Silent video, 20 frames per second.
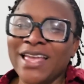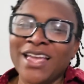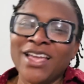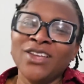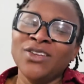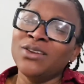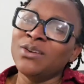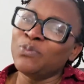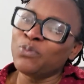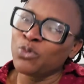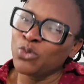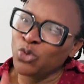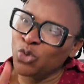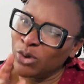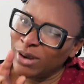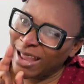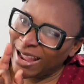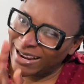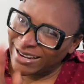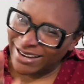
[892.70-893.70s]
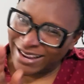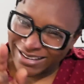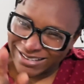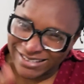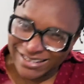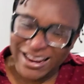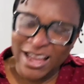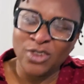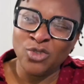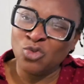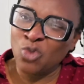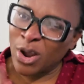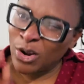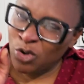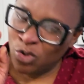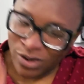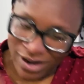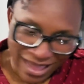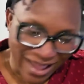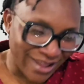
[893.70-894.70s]
if you lie in Nigeria,
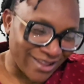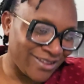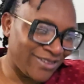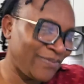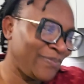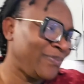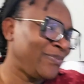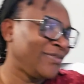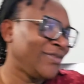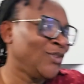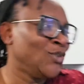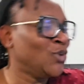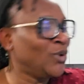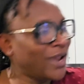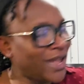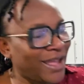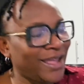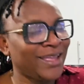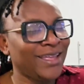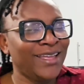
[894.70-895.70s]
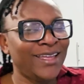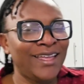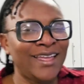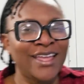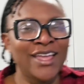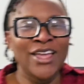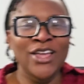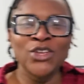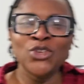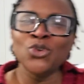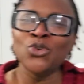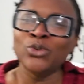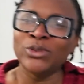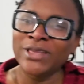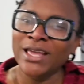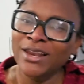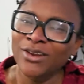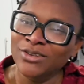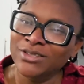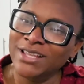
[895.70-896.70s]
you lie. You
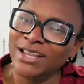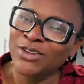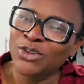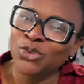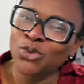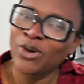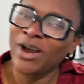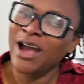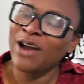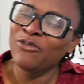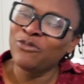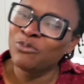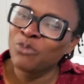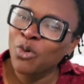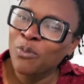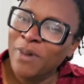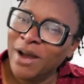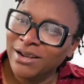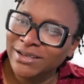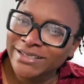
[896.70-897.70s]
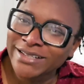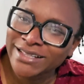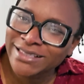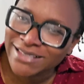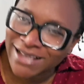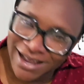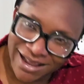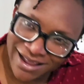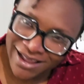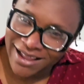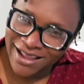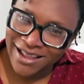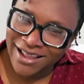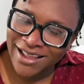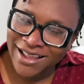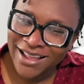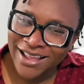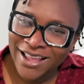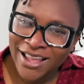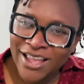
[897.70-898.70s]
tell us that you don't have mobile data.
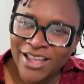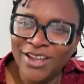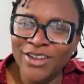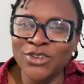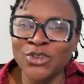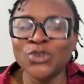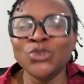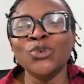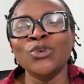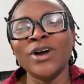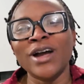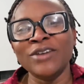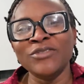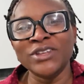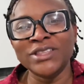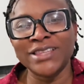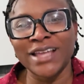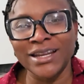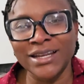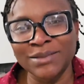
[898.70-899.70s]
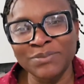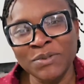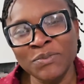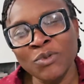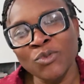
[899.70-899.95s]
You don't have internet. People